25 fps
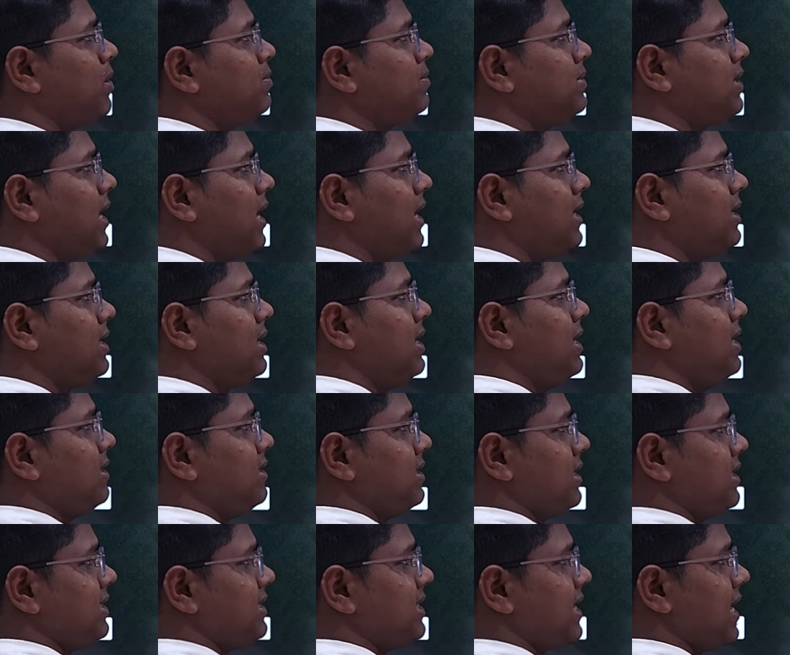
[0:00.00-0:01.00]
from
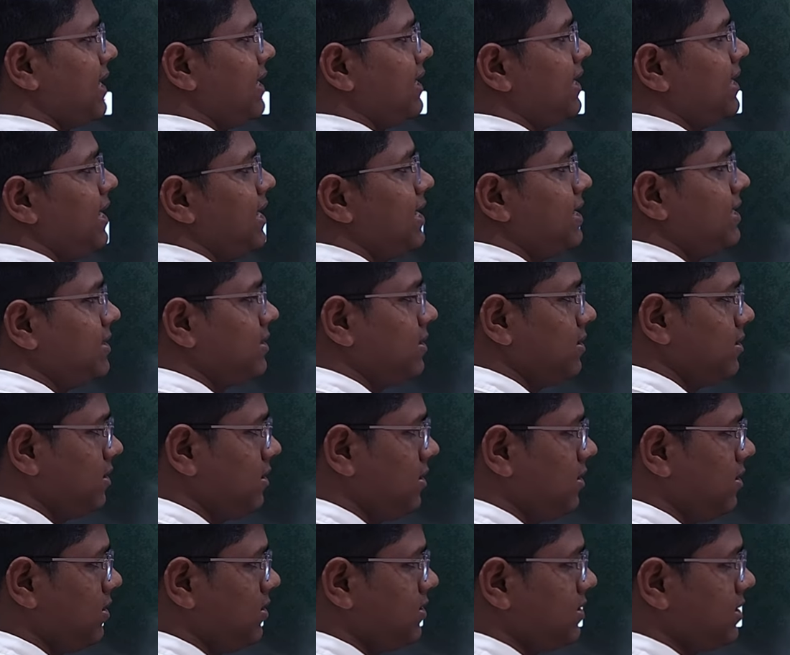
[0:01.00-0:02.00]
that, there is
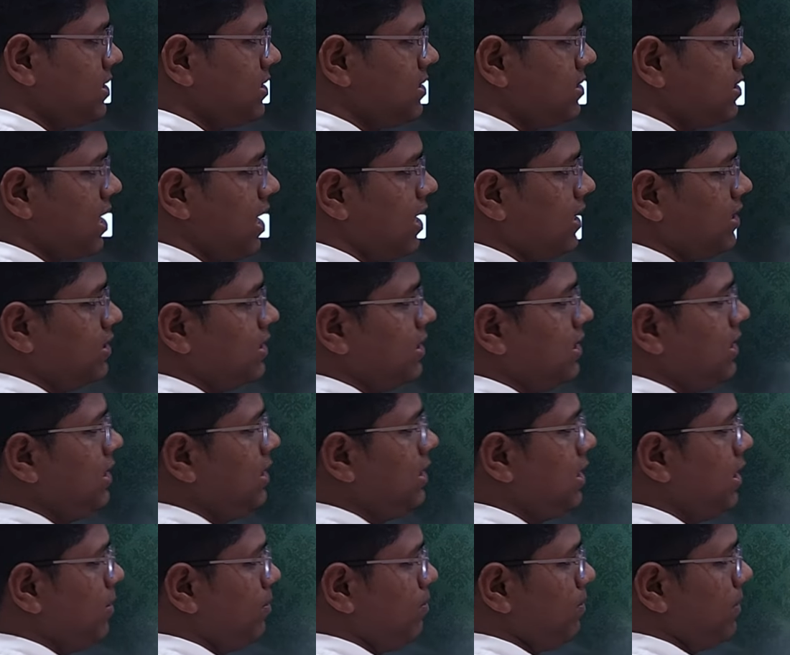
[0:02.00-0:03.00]
candidiasis and
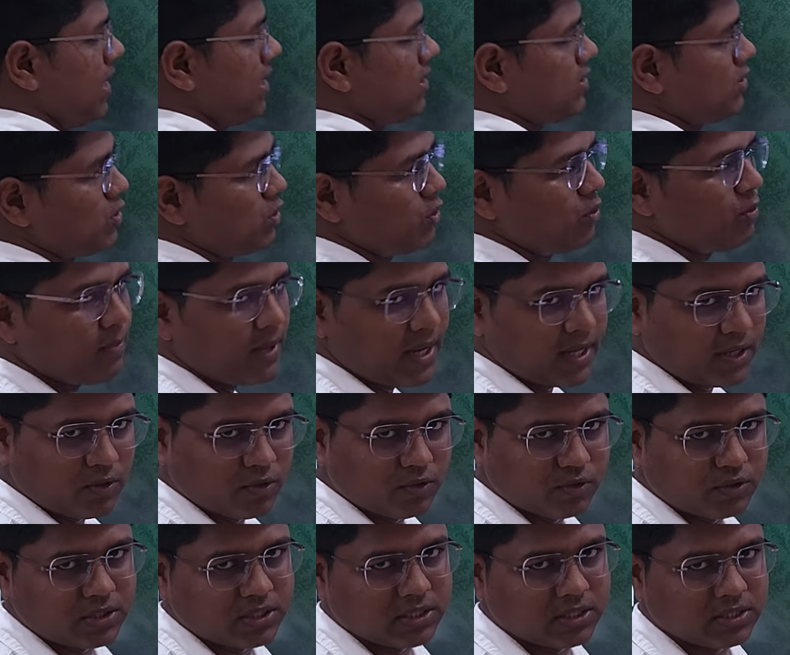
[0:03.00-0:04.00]
the
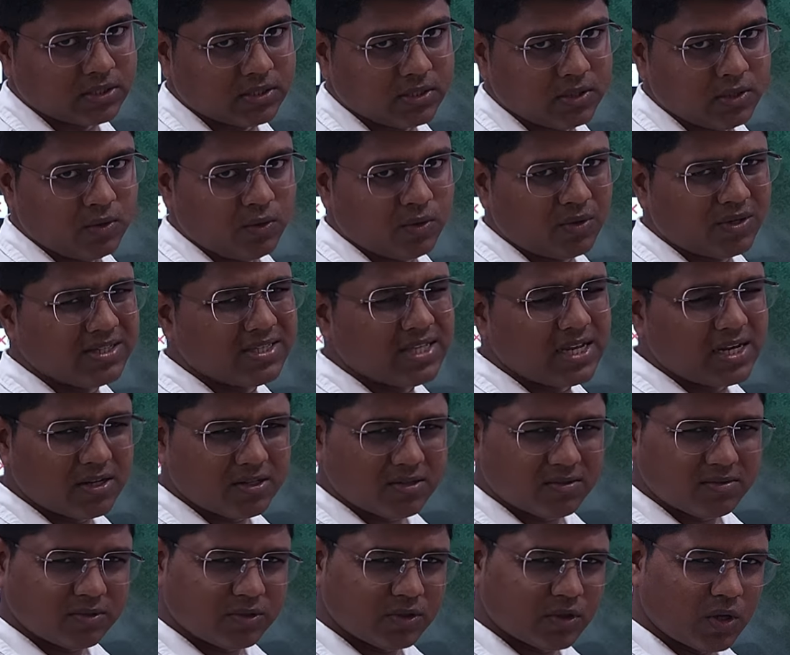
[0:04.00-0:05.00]
blastomycosis. Okay,
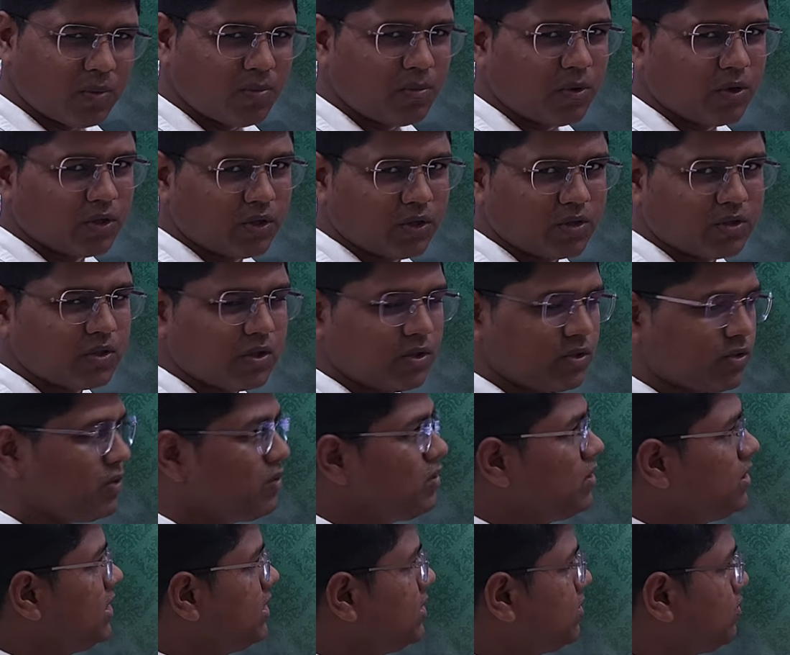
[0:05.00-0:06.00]
there are some others
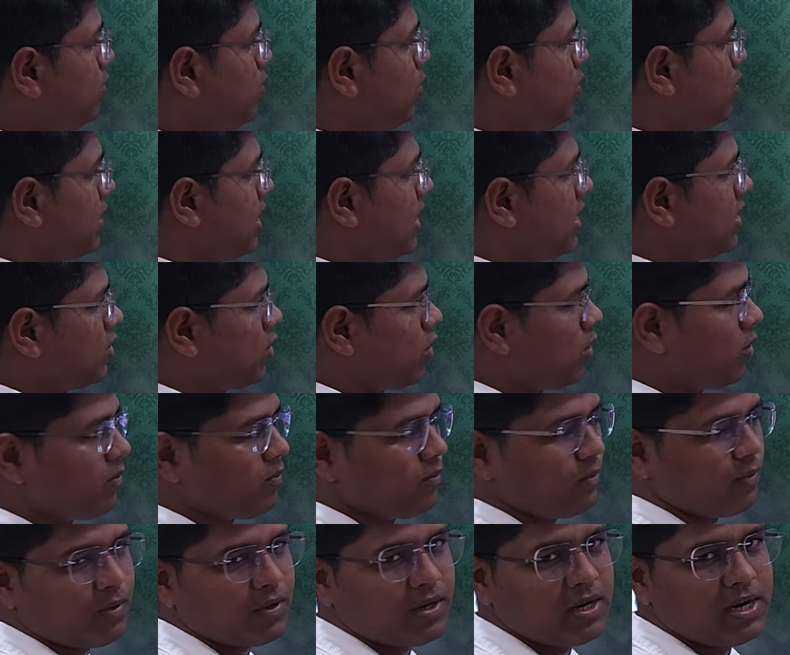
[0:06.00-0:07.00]
also. These four are
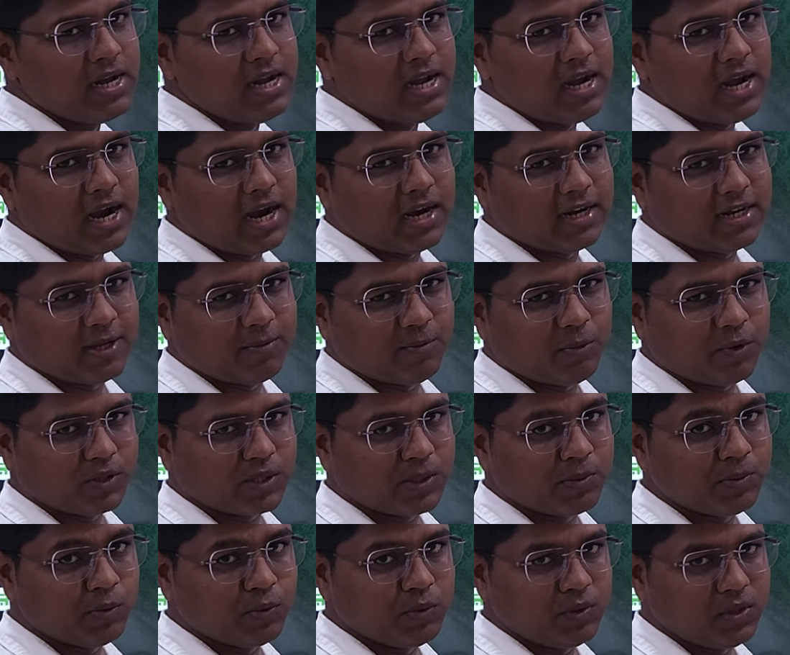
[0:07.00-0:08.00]
top four, and
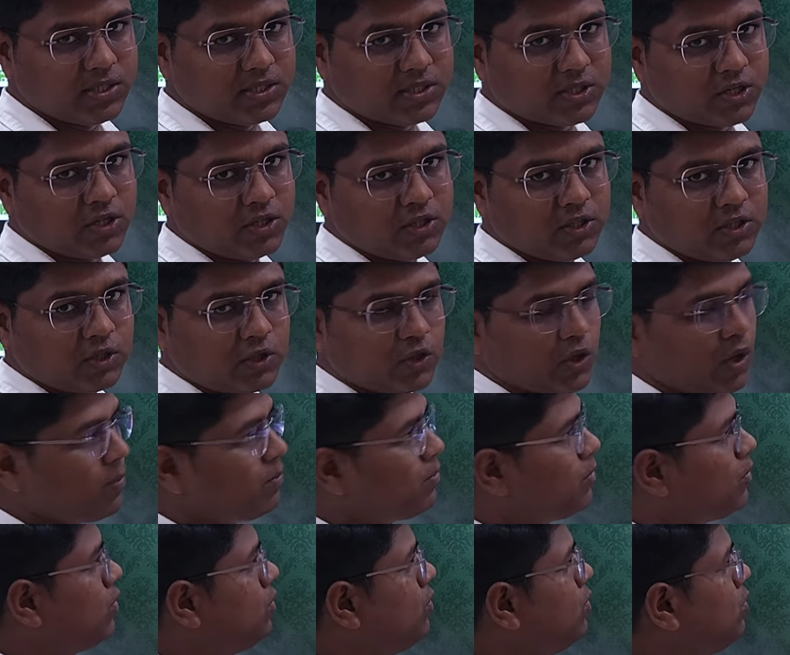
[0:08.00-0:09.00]
among them we will study the
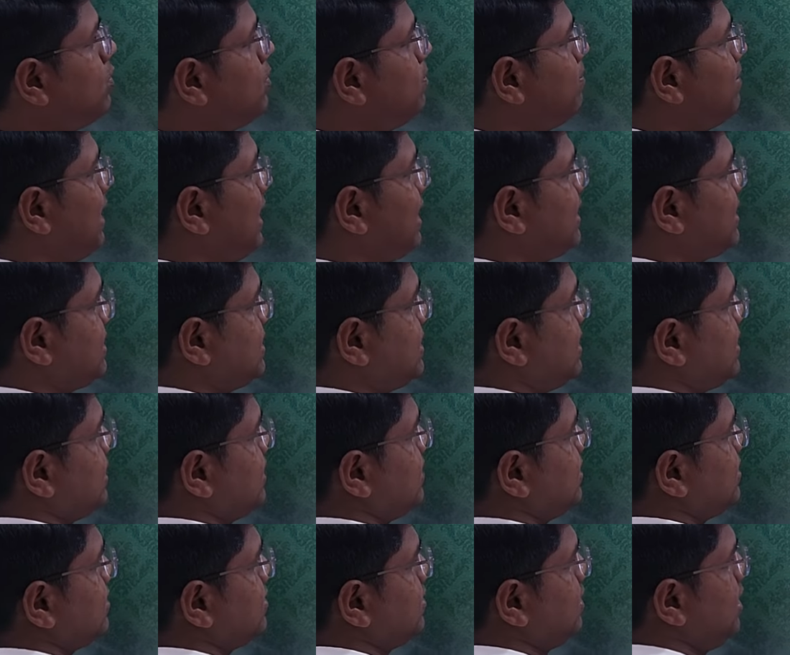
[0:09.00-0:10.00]
top two,
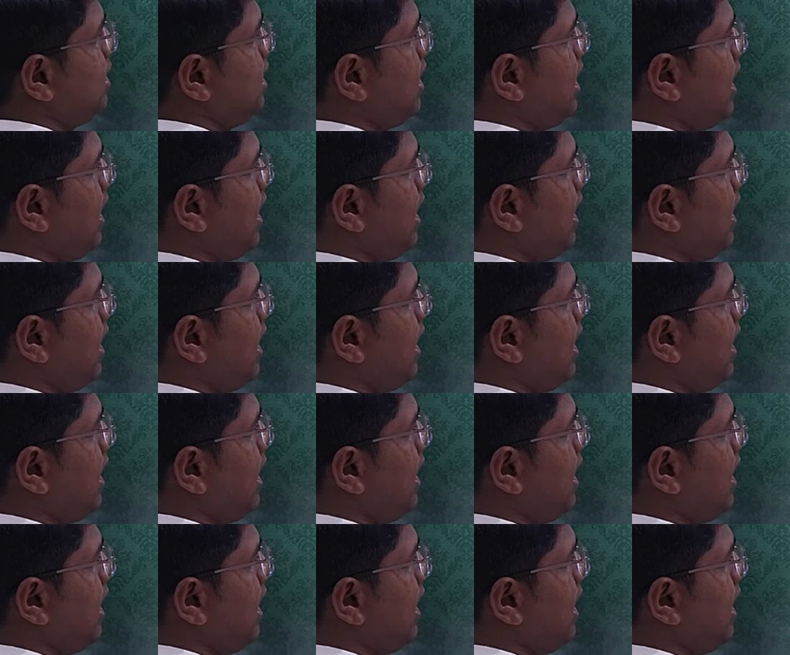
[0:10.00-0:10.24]
Malasseziasis